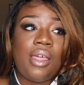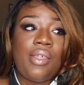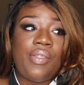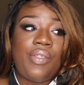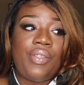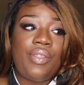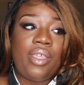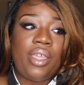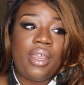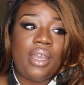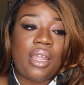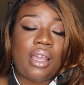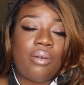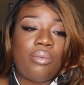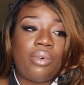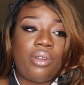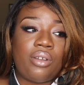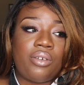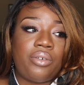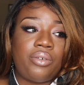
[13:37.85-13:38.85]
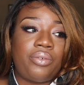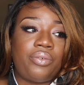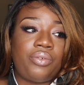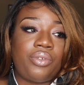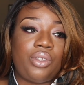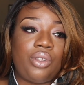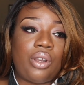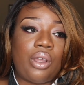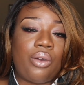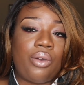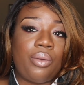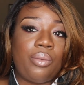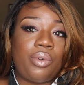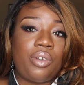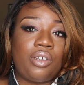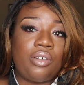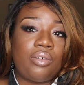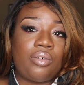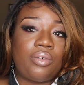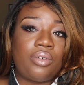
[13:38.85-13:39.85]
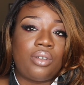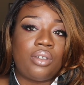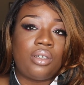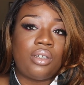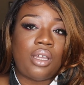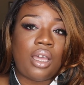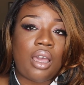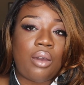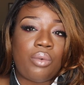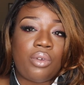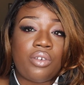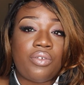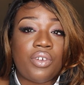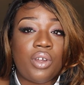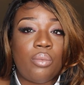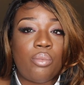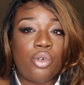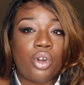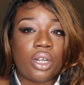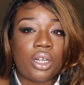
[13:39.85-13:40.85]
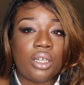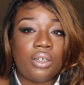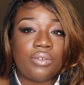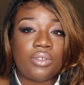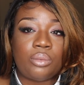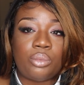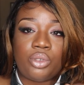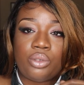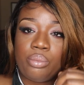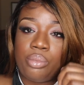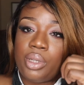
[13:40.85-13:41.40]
then I would have, you know, I would have felt more comfortable.